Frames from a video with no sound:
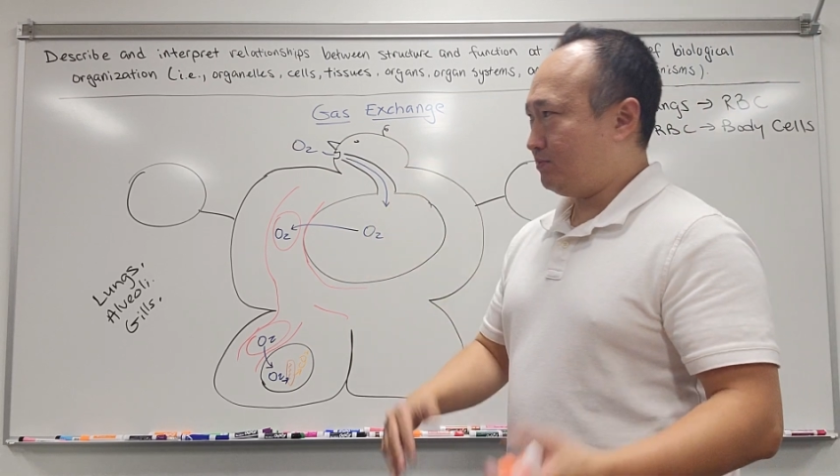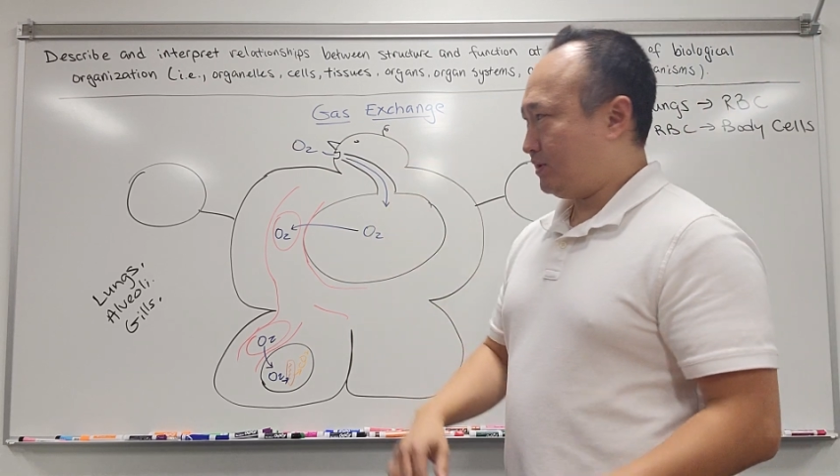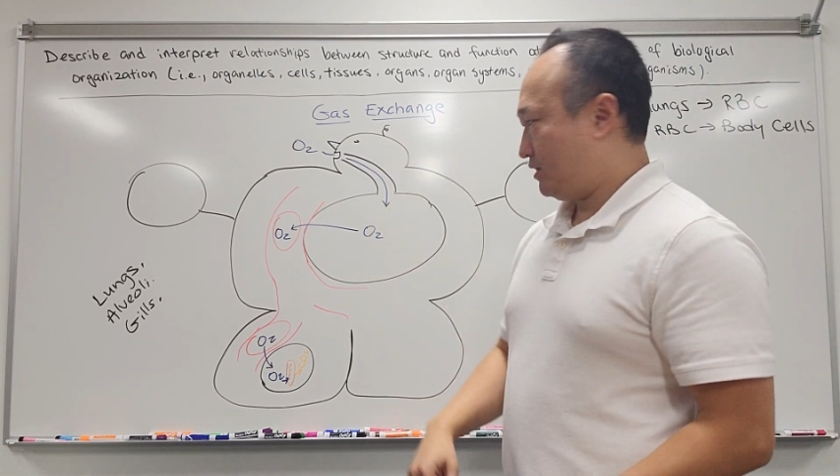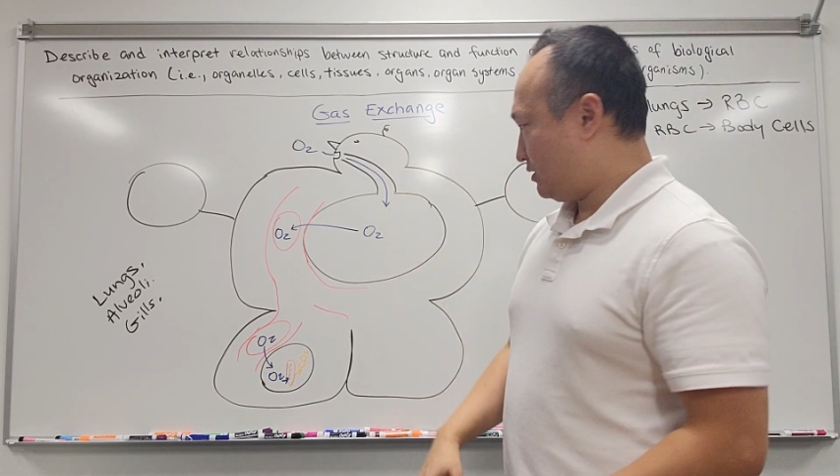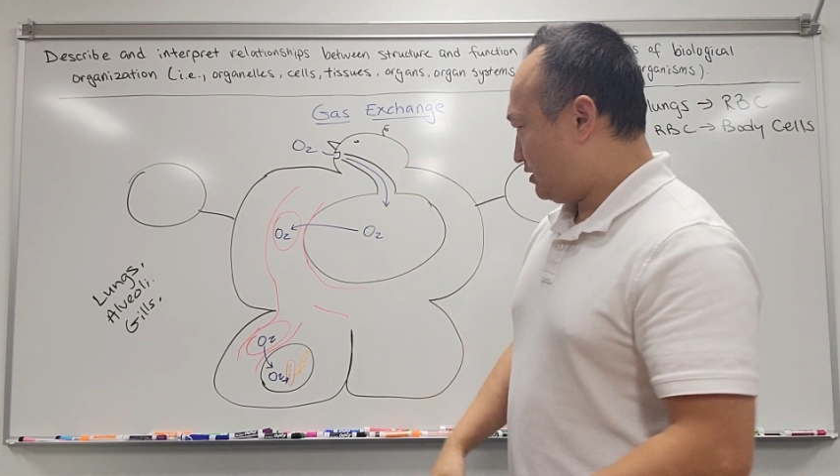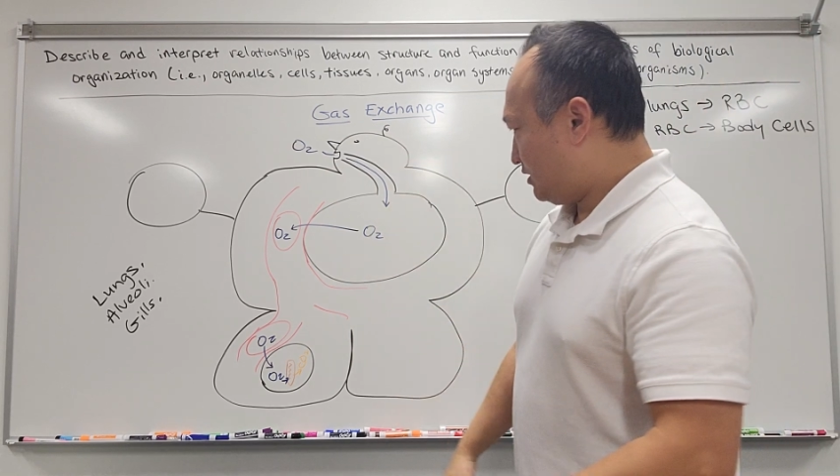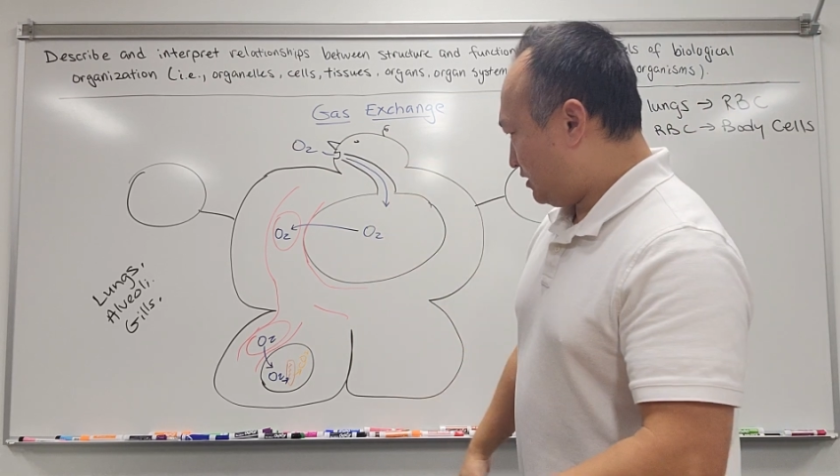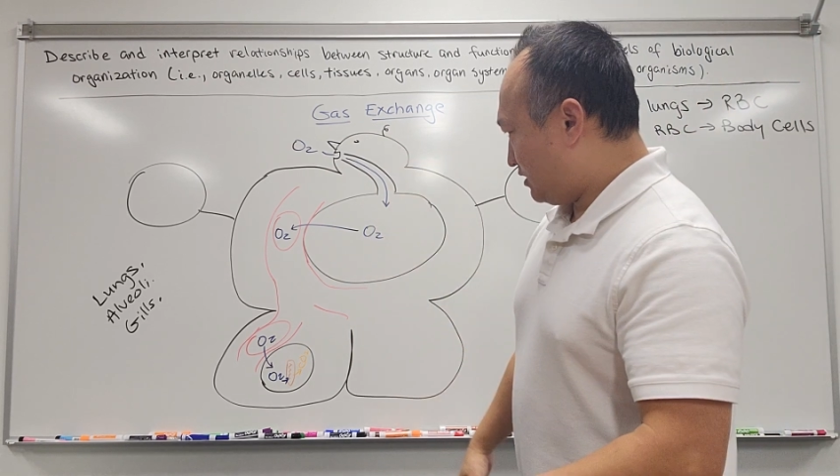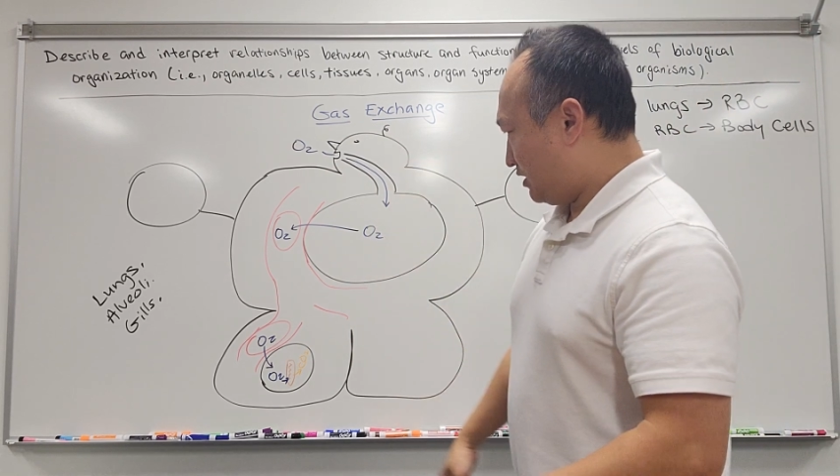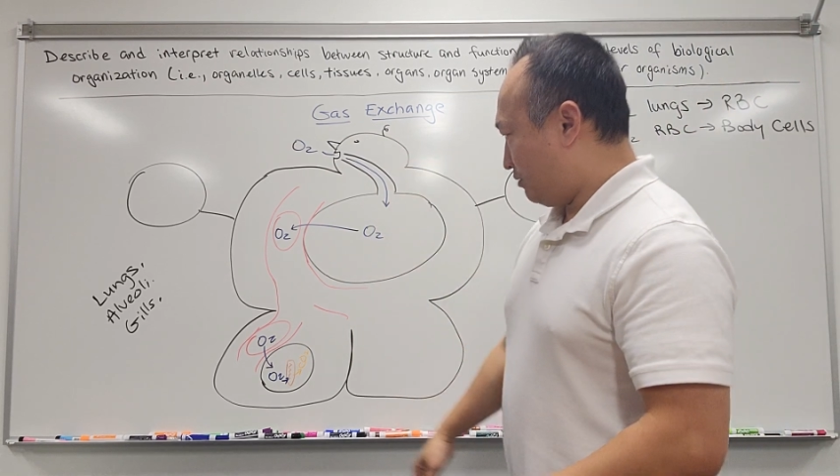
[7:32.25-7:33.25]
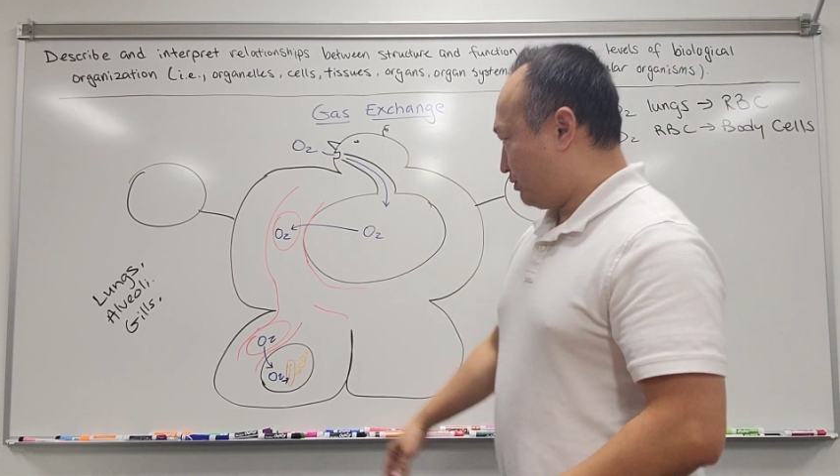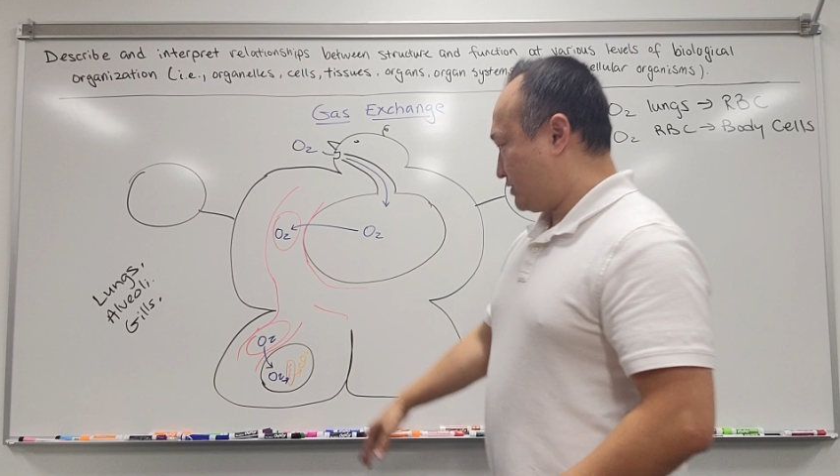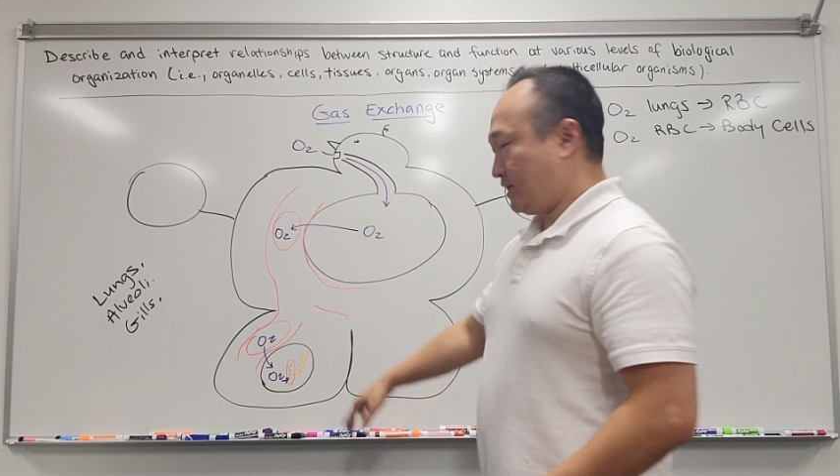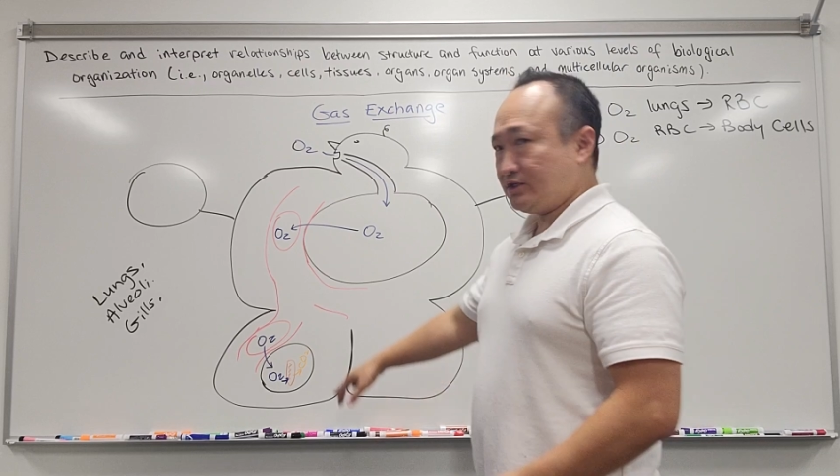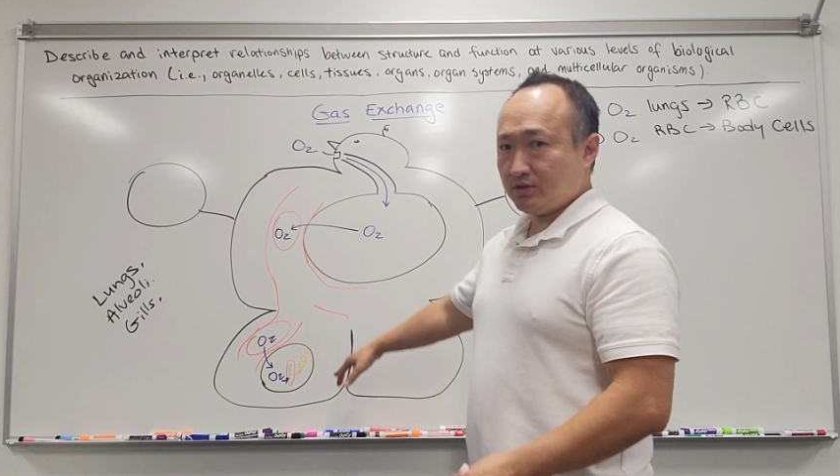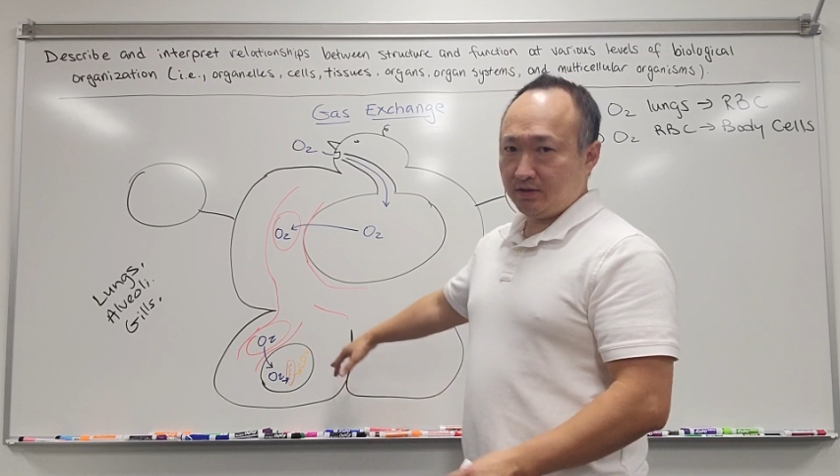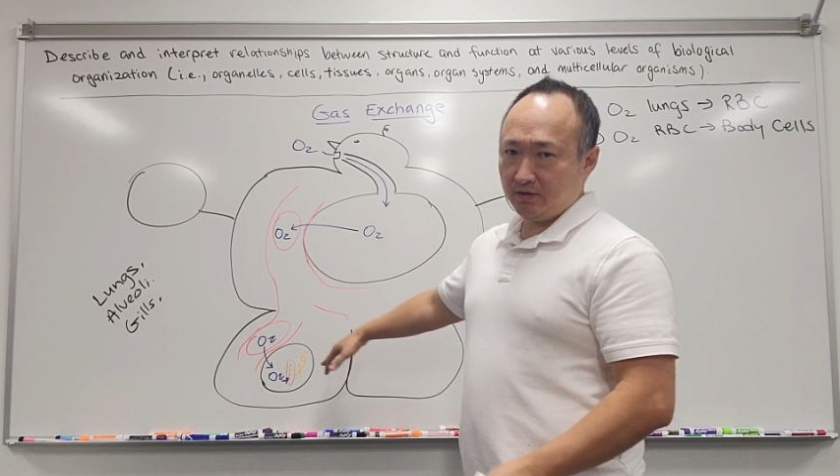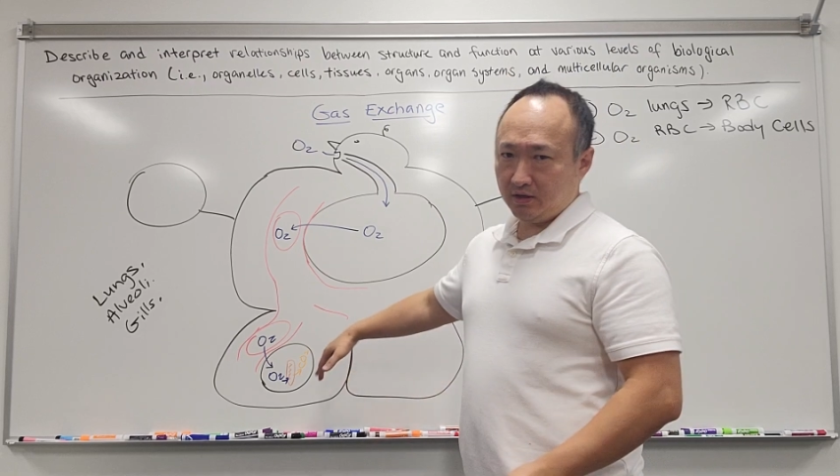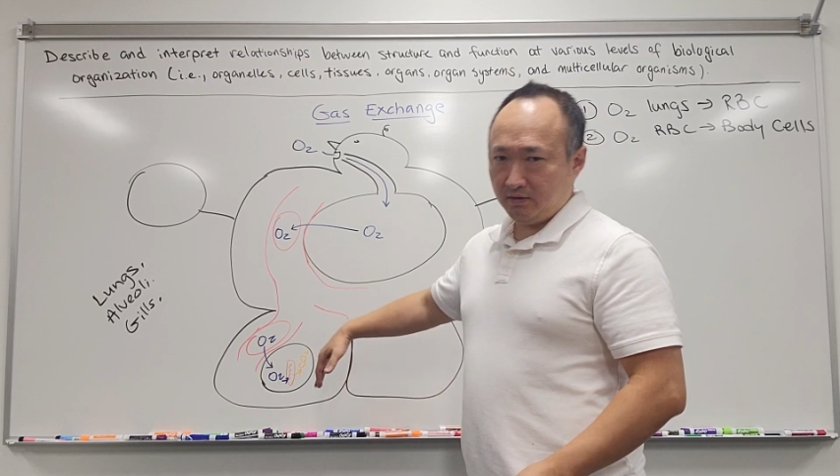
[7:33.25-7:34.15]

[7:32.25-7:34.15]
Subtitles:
be potentially